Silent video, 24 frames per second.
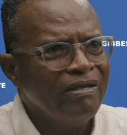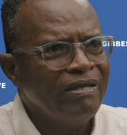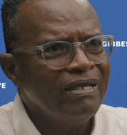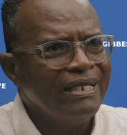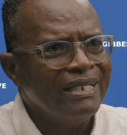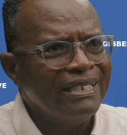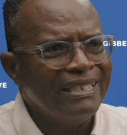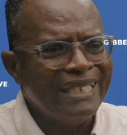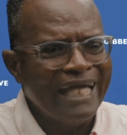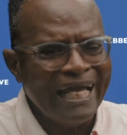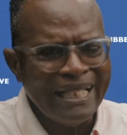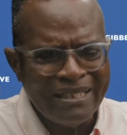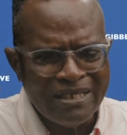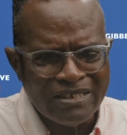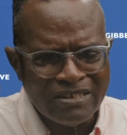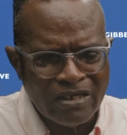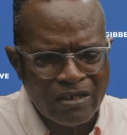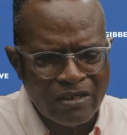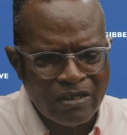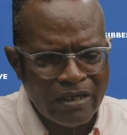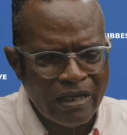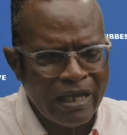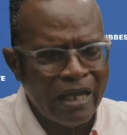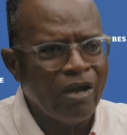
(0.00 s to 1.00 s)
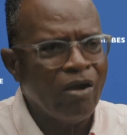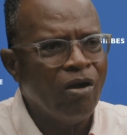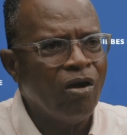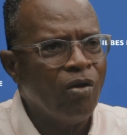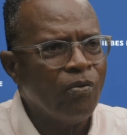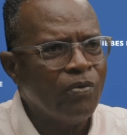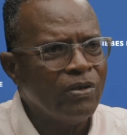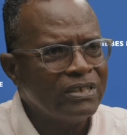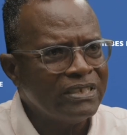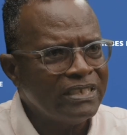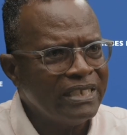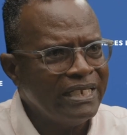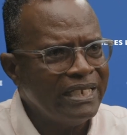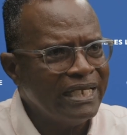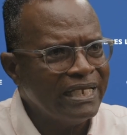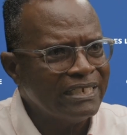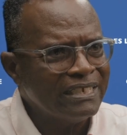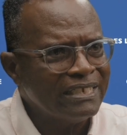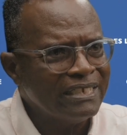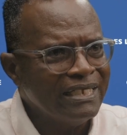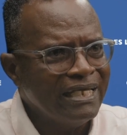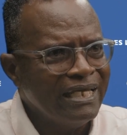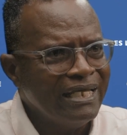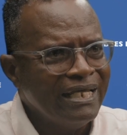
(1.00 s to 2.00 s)
That is I always say
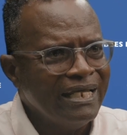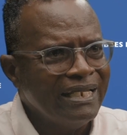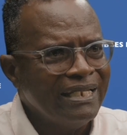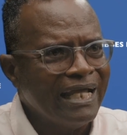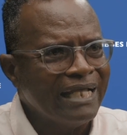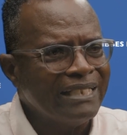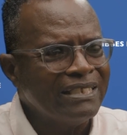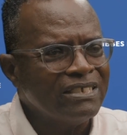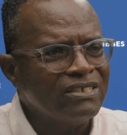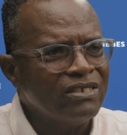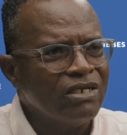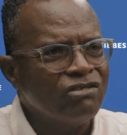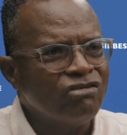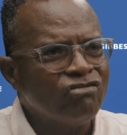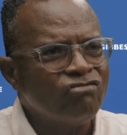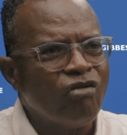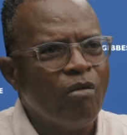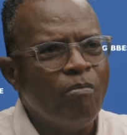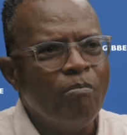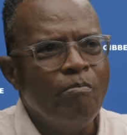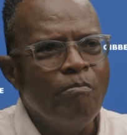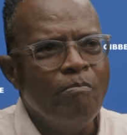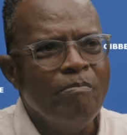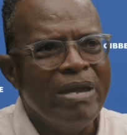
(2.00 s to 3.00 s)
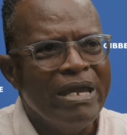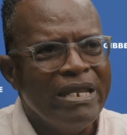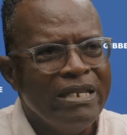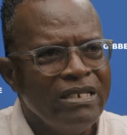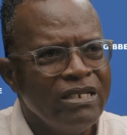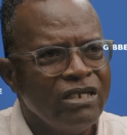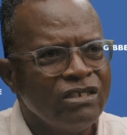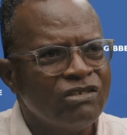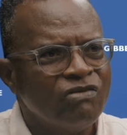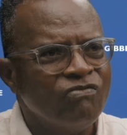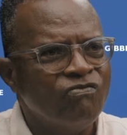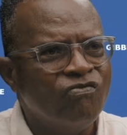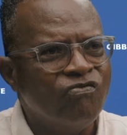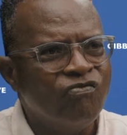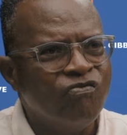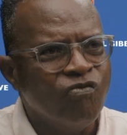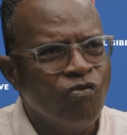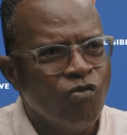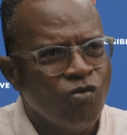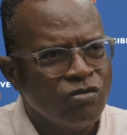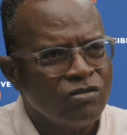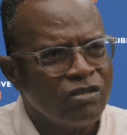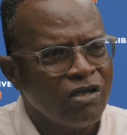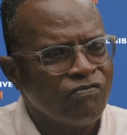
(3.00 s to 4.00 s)
this, that is a tremendous
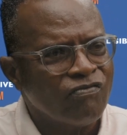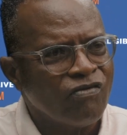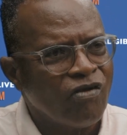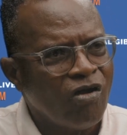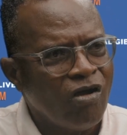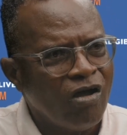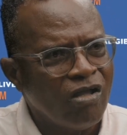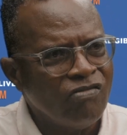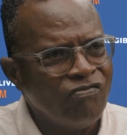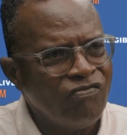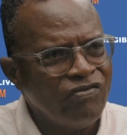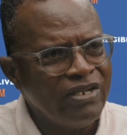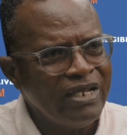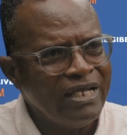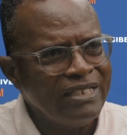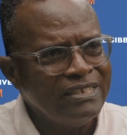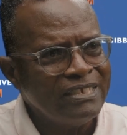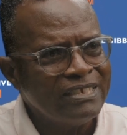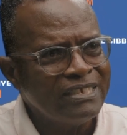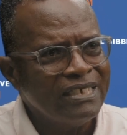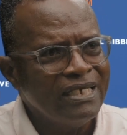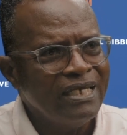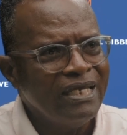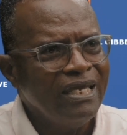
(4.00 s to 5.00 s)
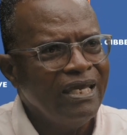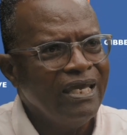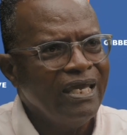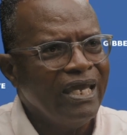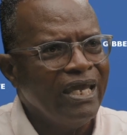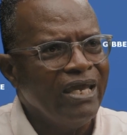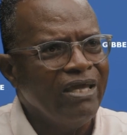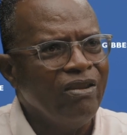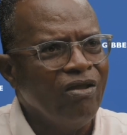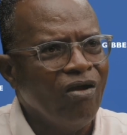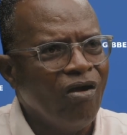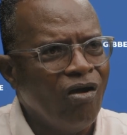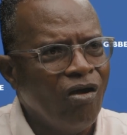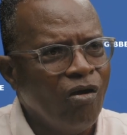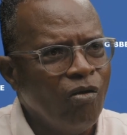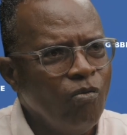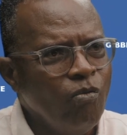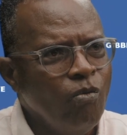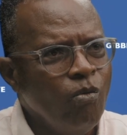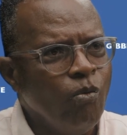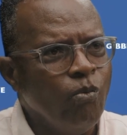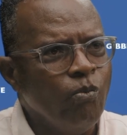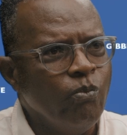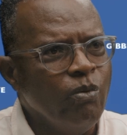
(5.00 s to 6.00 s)
vote of confidence in
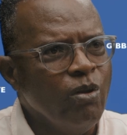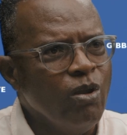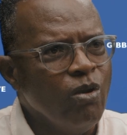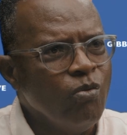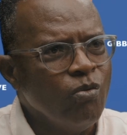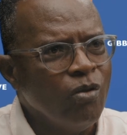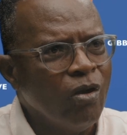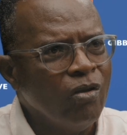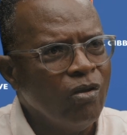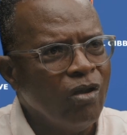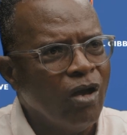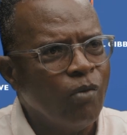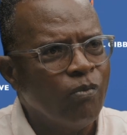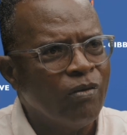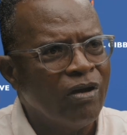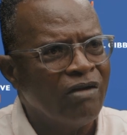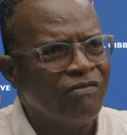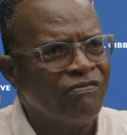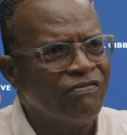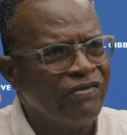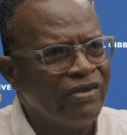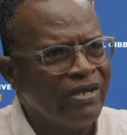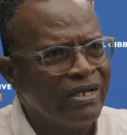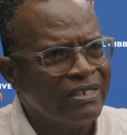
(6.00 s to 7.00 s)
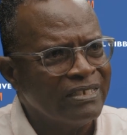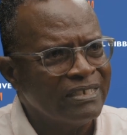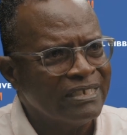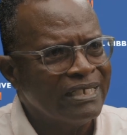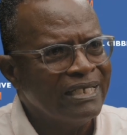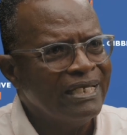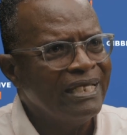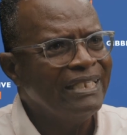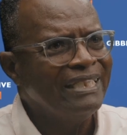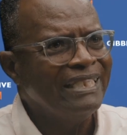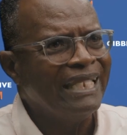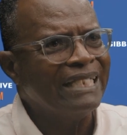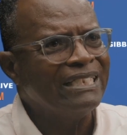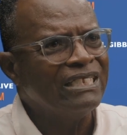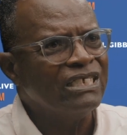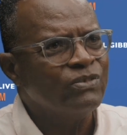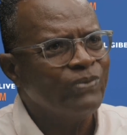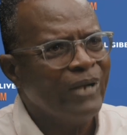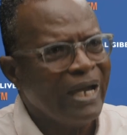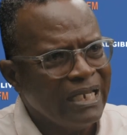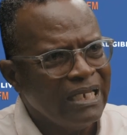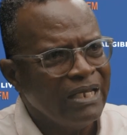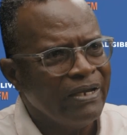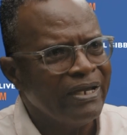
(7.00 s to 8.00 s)
how we run our affairs. That is
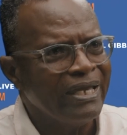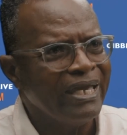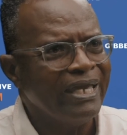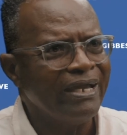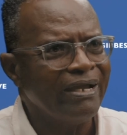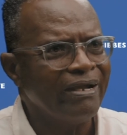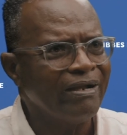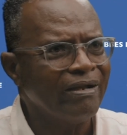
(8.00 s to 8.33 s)
why they're here.